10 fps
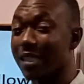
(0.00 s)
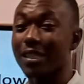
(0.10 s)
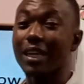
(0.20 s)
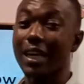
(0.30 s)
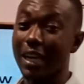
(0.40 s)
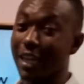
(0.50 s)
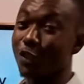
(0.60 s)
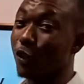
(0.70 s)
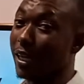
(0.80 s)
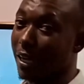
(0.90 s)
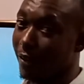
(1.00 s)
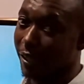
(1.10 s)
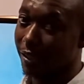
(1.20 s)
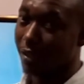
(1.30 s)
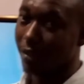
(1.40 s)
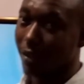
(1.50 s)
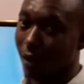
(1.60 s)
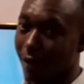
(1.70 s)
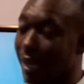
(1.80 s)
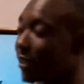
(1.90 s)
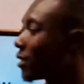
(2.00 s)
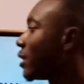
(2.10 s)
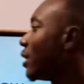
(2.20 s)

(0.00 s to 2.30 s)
is electric current. All right?